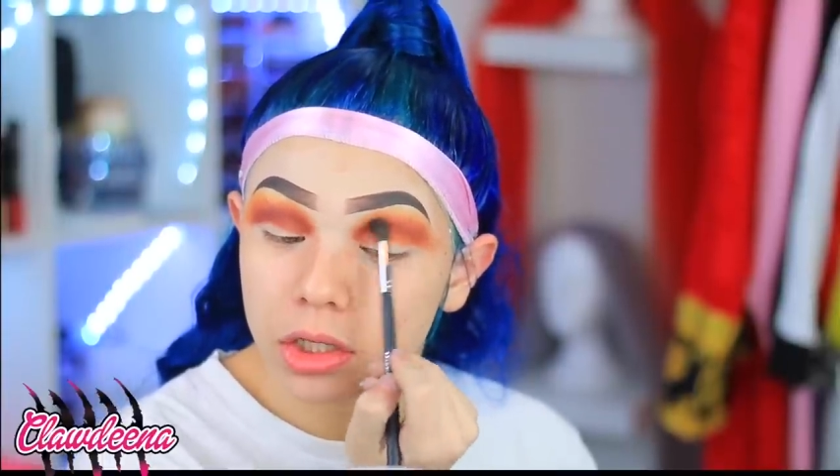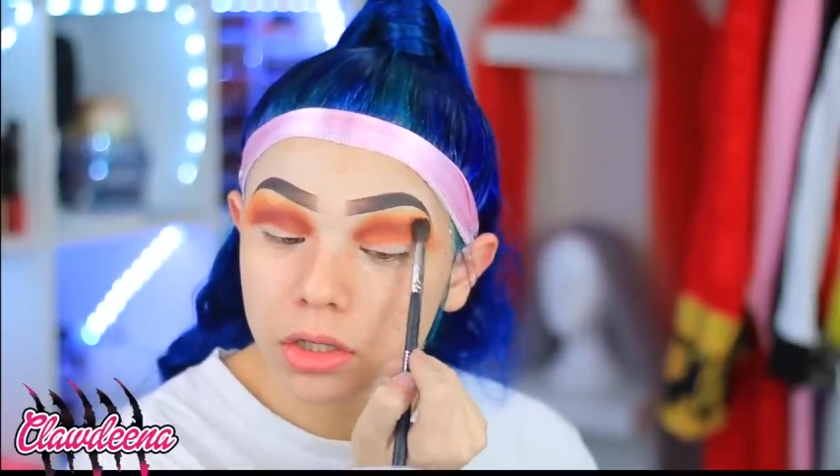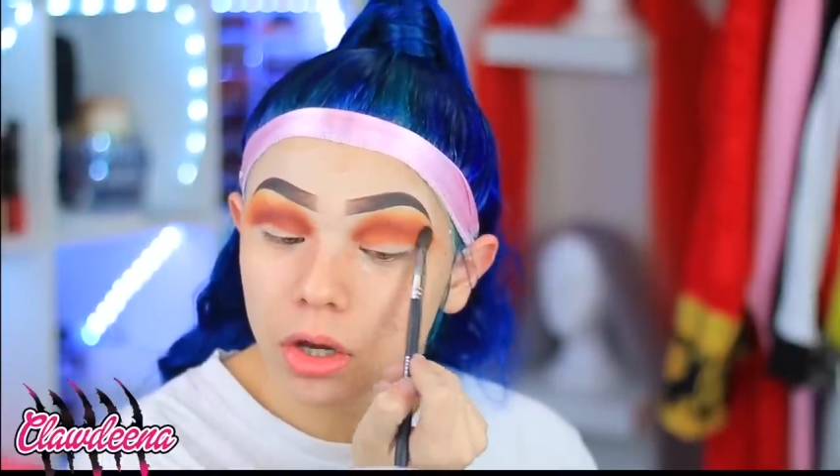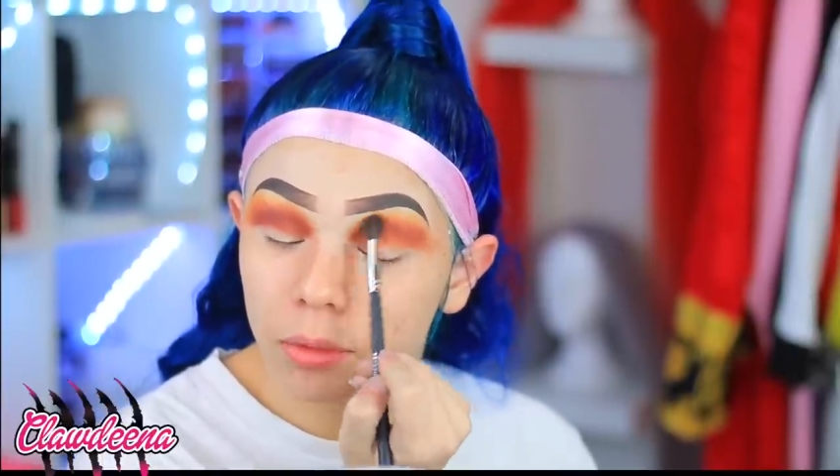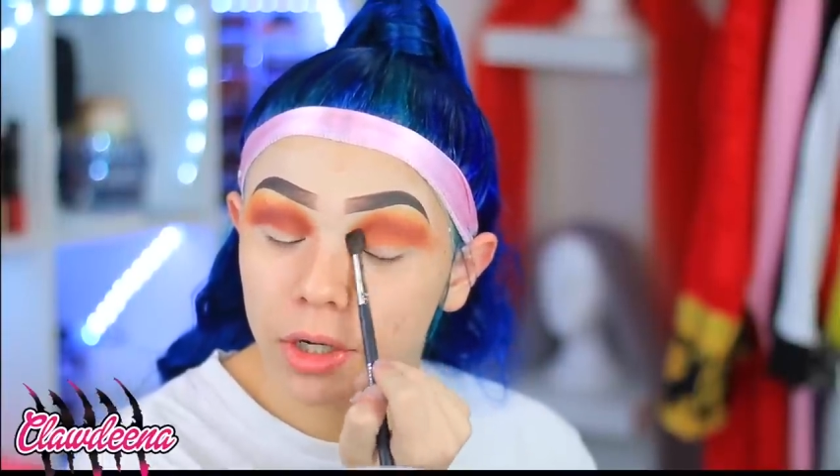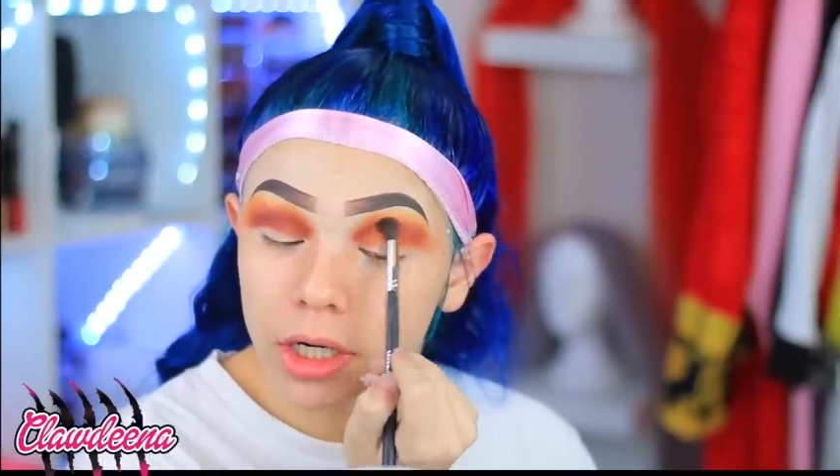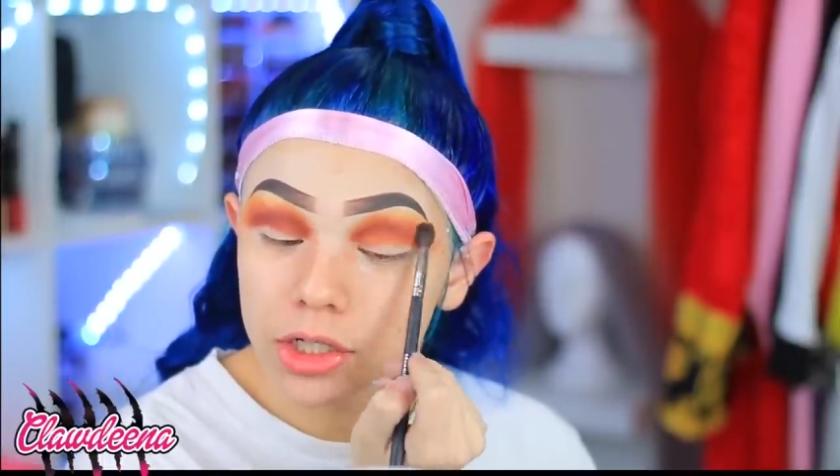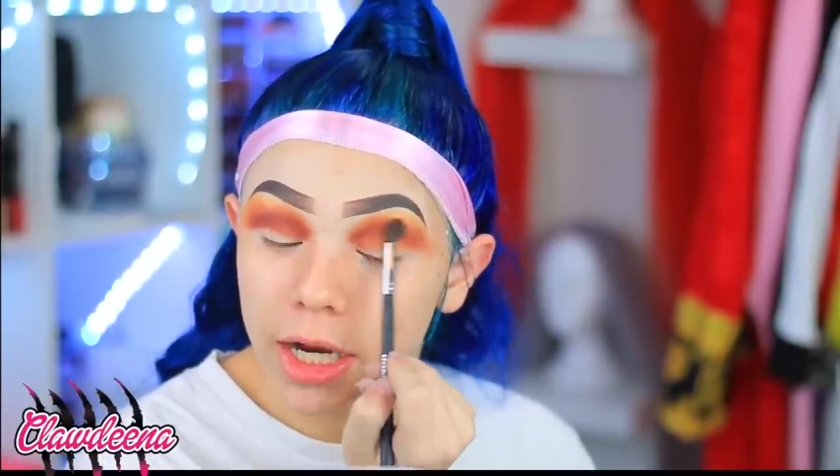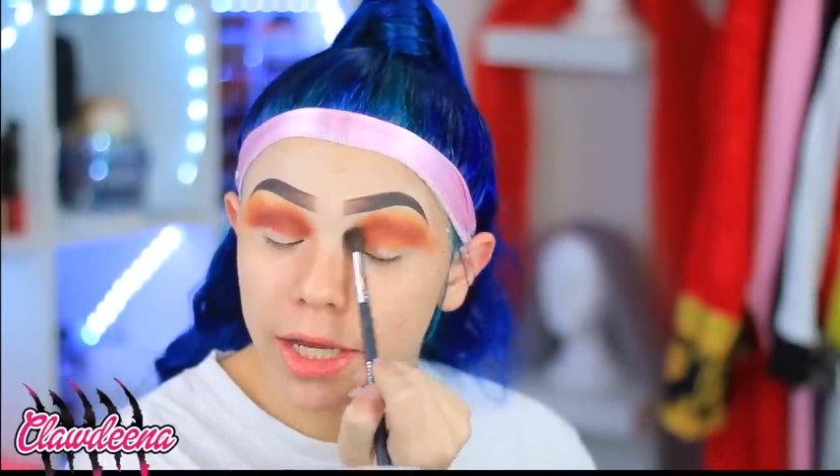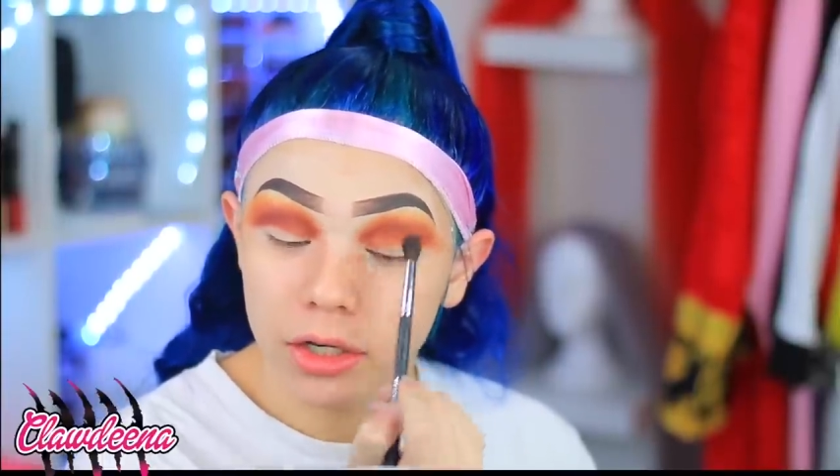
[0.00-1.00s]
So we're gonna
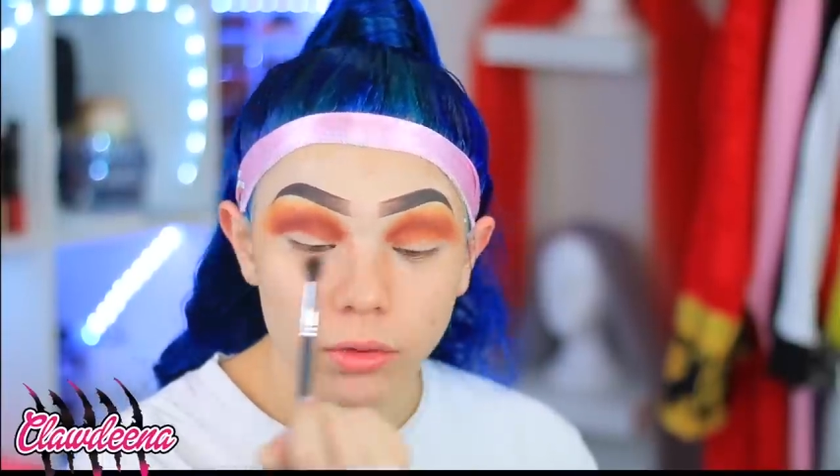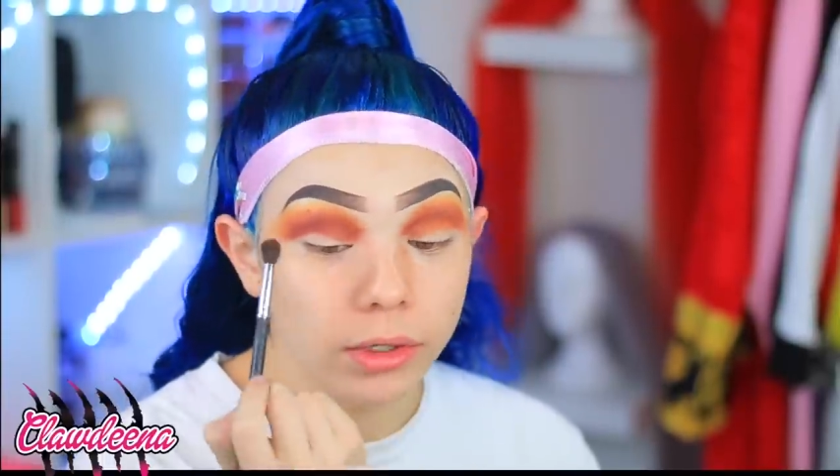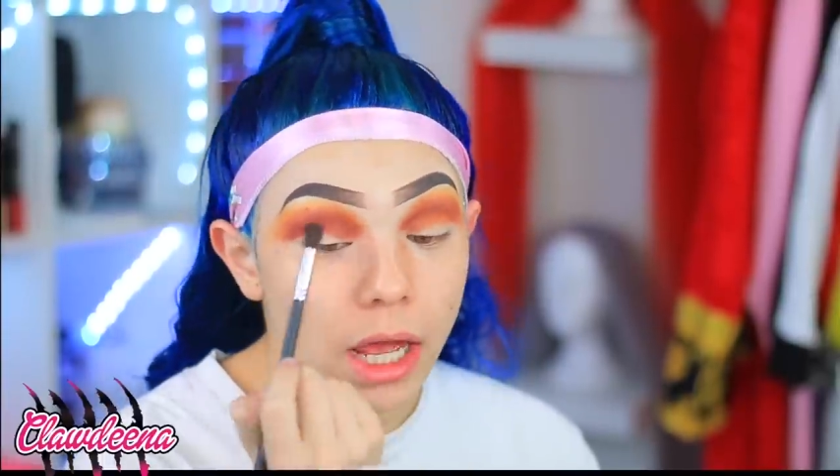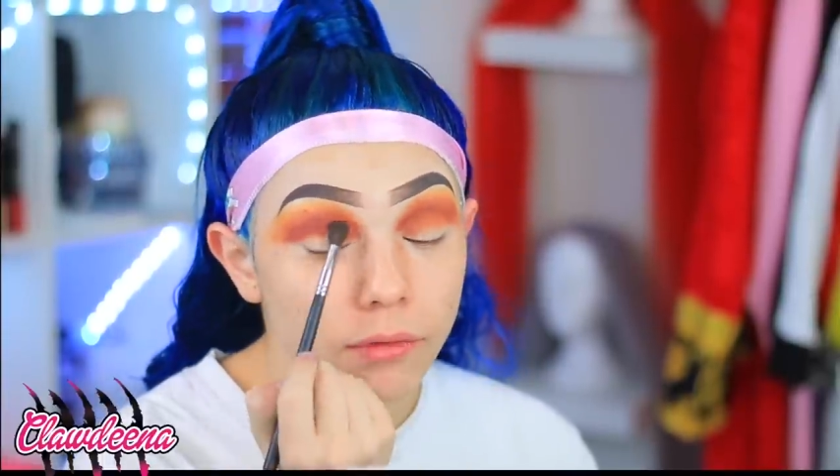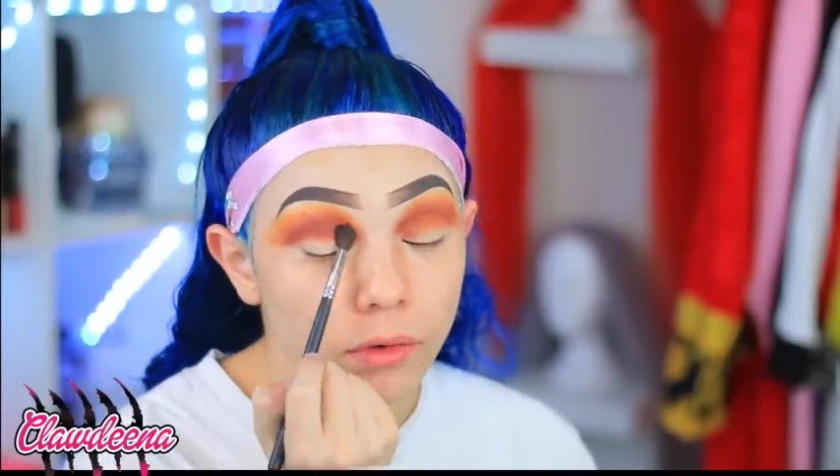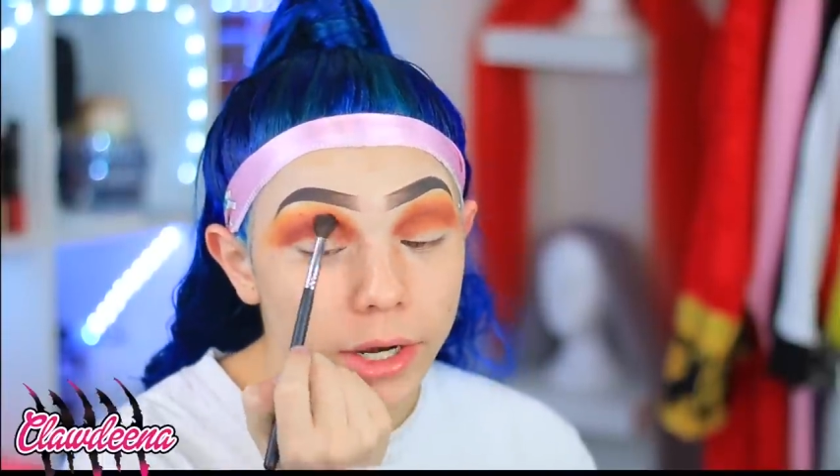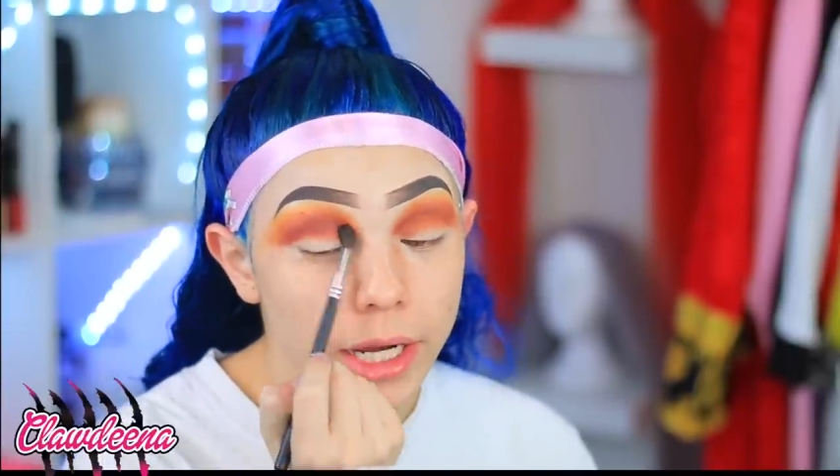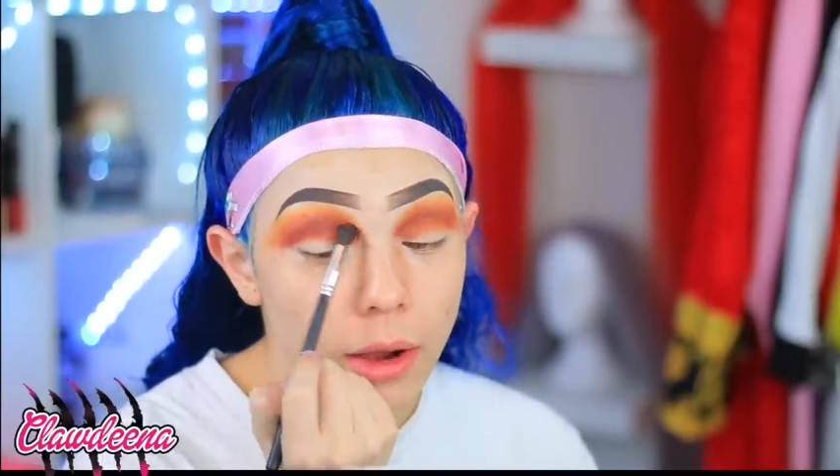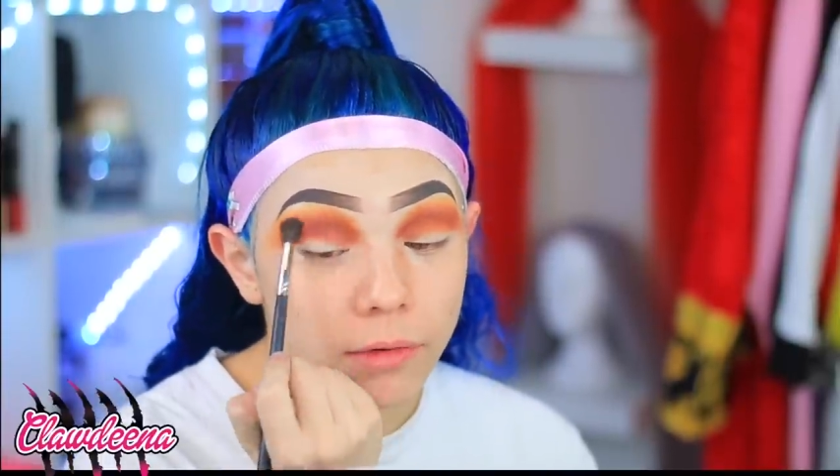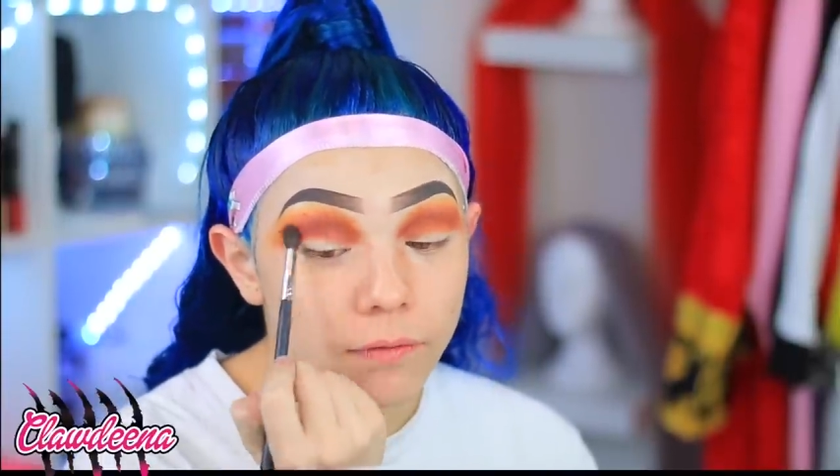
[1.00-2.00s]
try to ignore that for right
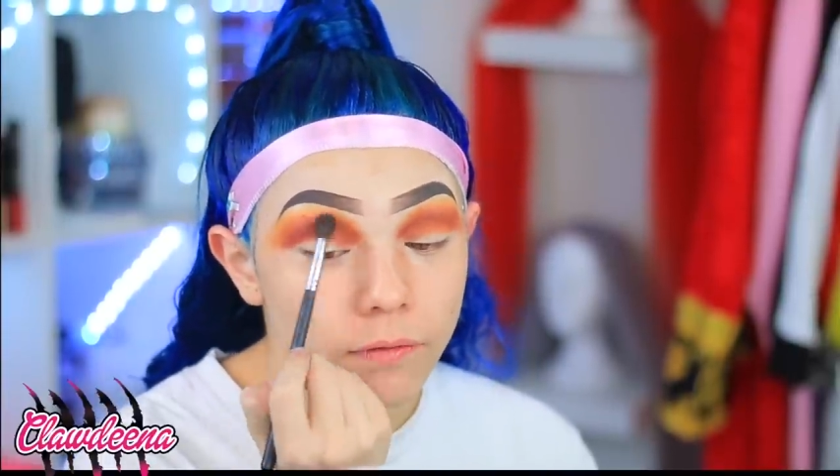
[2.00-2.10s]
now and